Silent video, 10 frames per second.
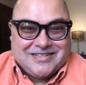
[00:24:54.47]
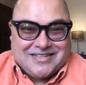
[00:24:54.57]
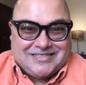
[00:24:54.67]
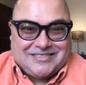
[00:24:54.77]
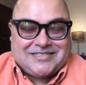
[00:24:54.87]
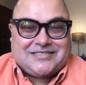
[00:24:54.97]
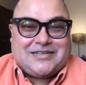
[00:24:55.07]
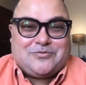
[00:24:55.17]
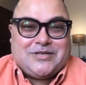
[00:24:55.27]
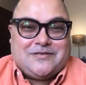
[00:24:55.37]
It's just yes.
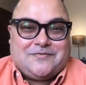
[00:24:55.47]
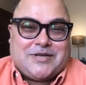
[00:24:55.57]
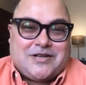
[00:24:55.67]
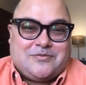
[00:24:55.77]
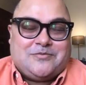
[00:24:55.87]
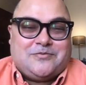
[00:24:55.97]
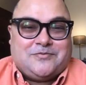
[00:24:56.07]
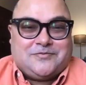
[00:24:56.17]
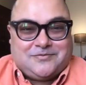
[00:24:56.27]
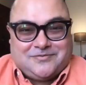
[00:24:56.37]
that we have become
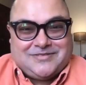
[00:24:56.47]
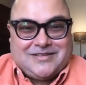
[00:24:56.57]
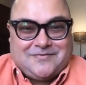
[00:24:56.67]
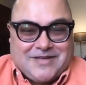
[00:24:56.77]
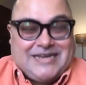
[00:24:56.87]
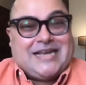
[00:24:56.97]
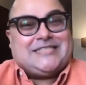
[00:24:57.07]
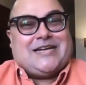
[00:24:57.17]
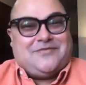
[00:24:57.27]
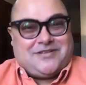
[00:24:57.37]
very
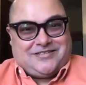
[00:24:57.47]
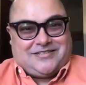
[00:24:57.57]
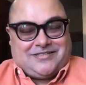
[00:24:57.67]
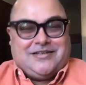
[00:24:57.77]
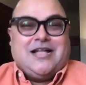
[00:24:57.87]
extravagant, and